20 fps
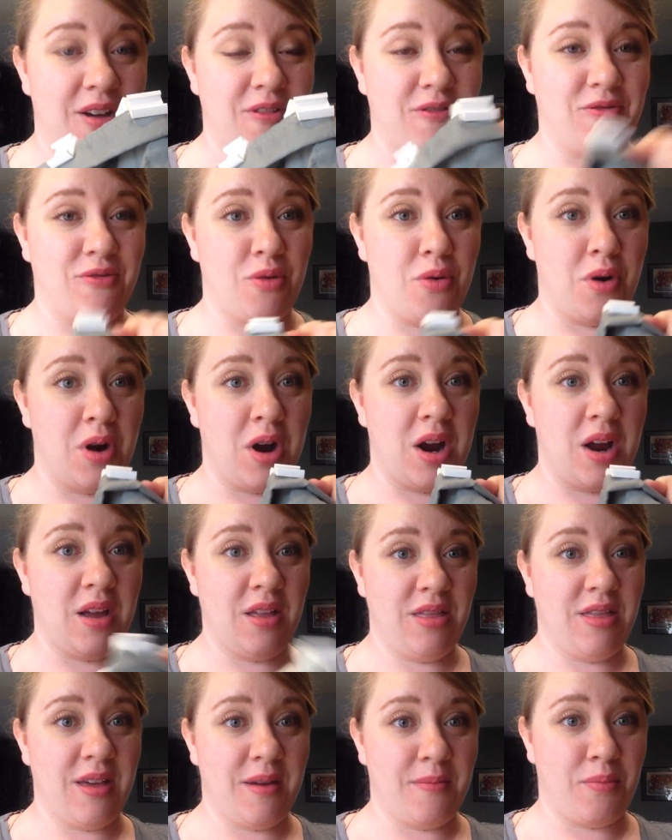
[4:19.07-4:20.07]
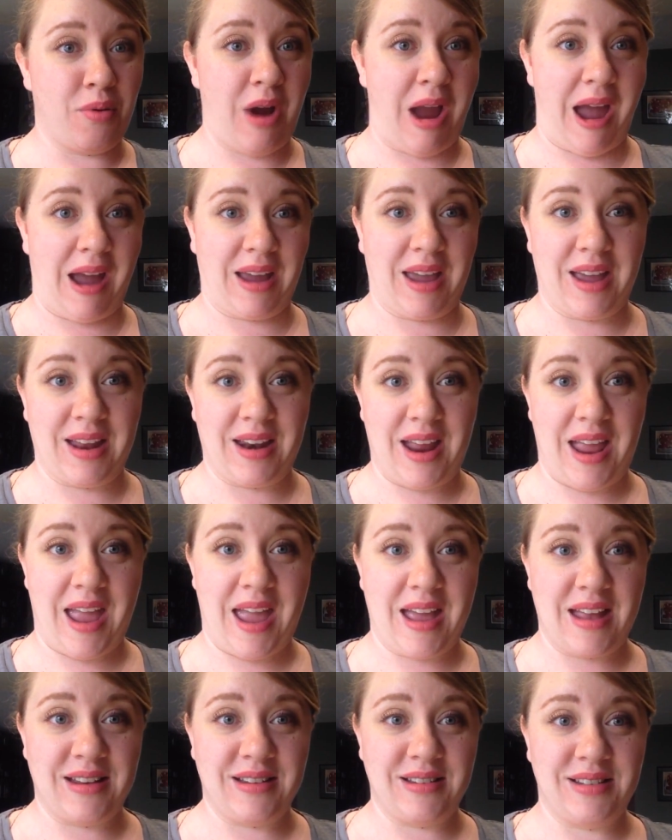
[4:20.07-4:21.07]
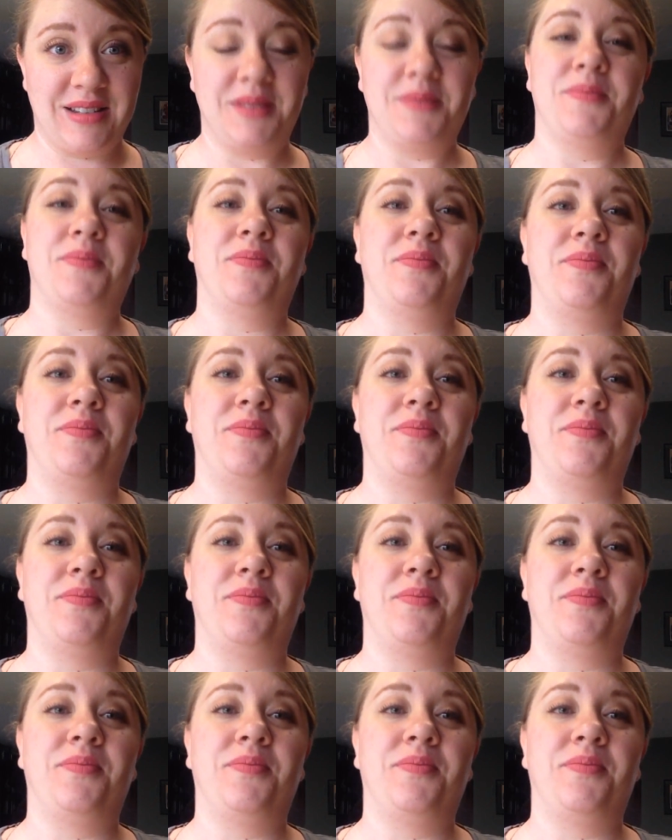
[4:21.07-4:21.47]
for the bracket end.